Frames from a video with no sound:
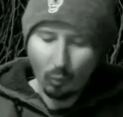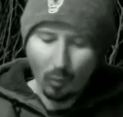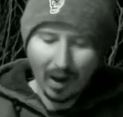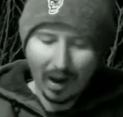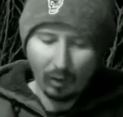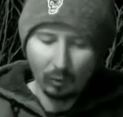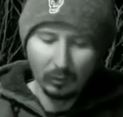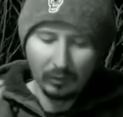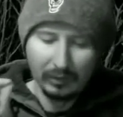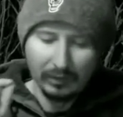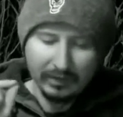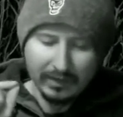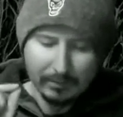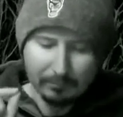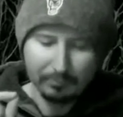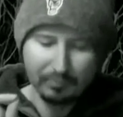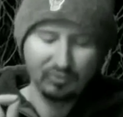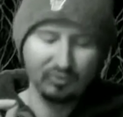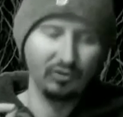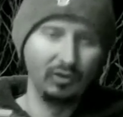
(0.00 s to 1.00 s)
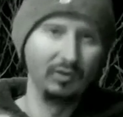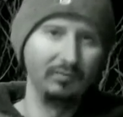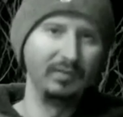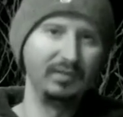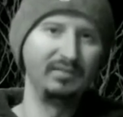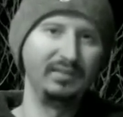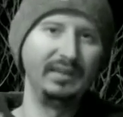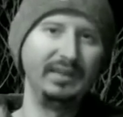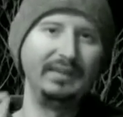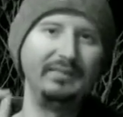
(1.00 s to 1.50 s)
while lip
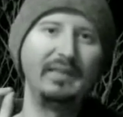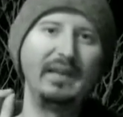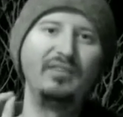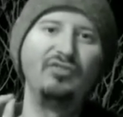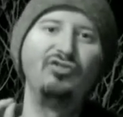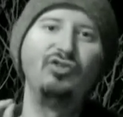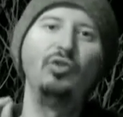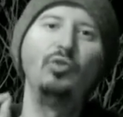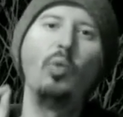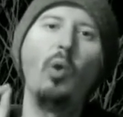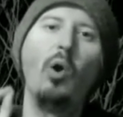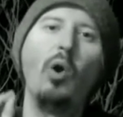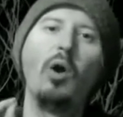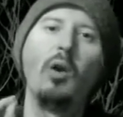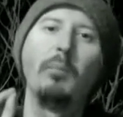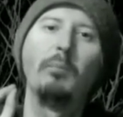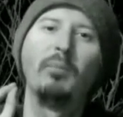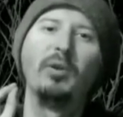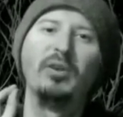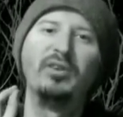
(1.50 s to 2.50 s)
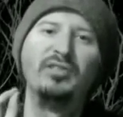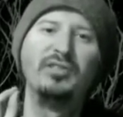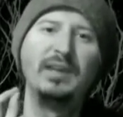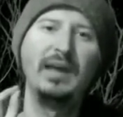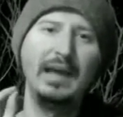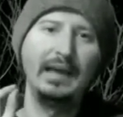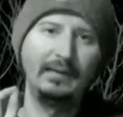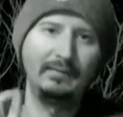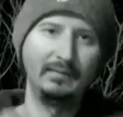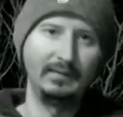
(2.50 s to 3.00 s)
servicing that you are
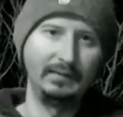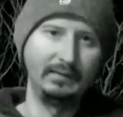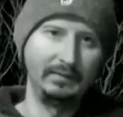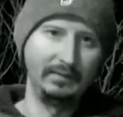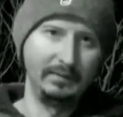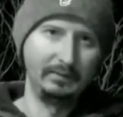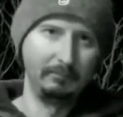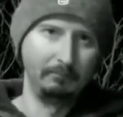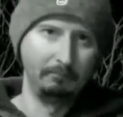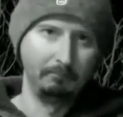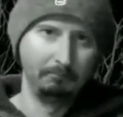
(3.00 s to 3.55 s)
protecting them.